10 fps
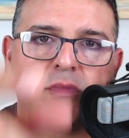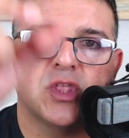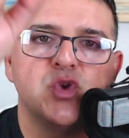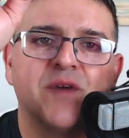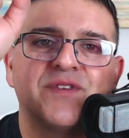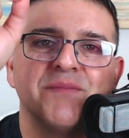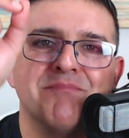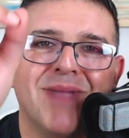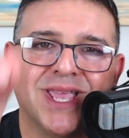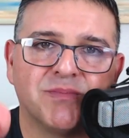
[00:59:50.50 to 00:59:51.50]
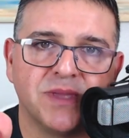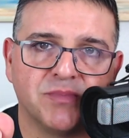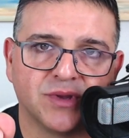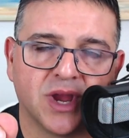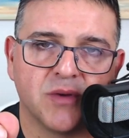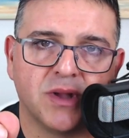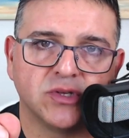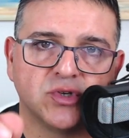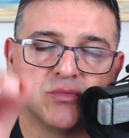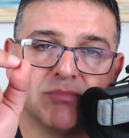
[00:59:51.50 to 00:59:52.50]
You have to make people care
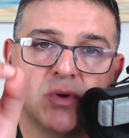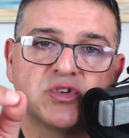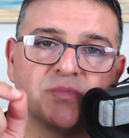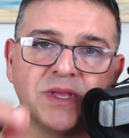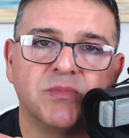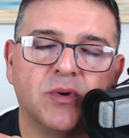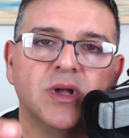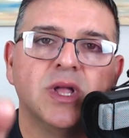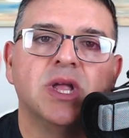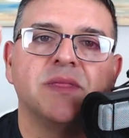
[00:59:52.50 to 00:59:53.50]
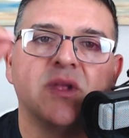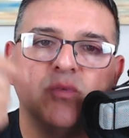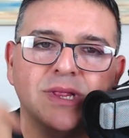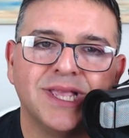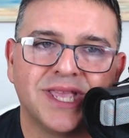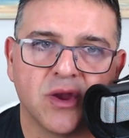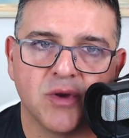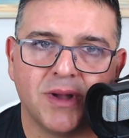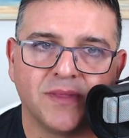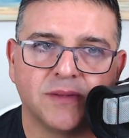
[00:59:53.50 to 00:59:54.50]
about you. Most people, they really care
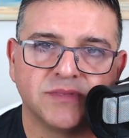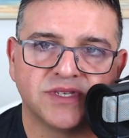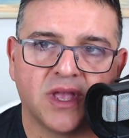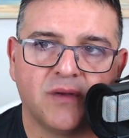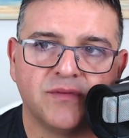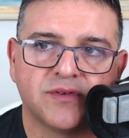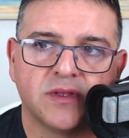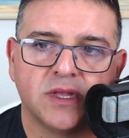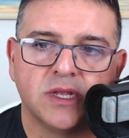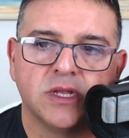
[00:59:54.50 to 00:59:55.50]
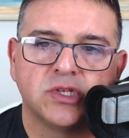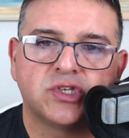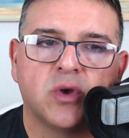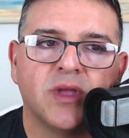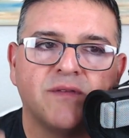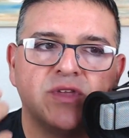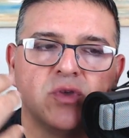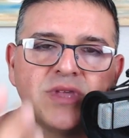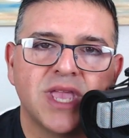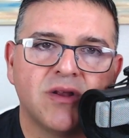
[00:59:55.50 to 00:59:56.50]
about themselves. So if
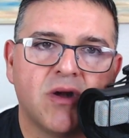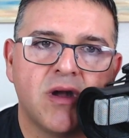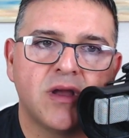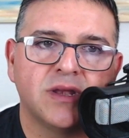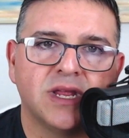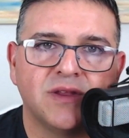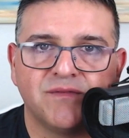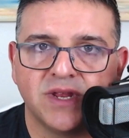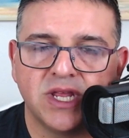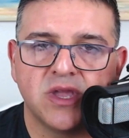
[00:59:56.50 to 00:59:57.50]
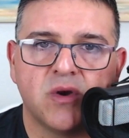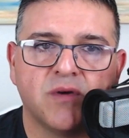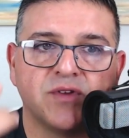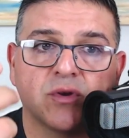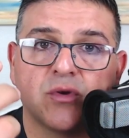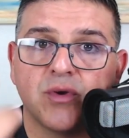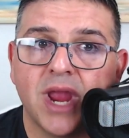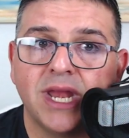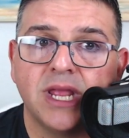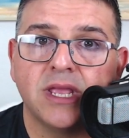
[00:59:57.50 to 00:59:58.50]
you get on in a video, if you're
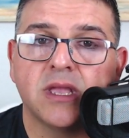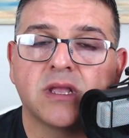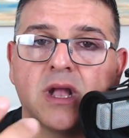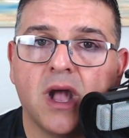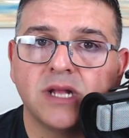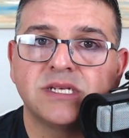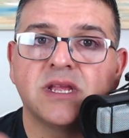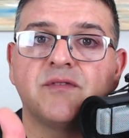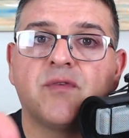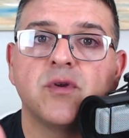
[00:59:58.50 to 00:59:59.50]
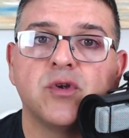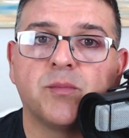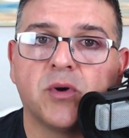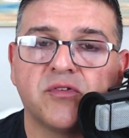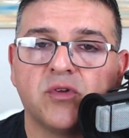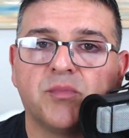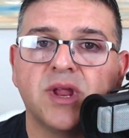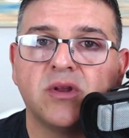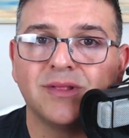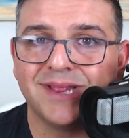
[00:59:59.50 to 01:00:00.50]
creating content for your personal brand on